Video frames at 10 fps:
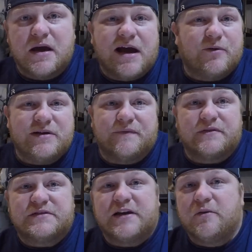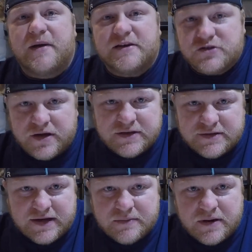I would never sell my strings
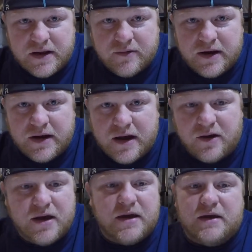to anybody right now.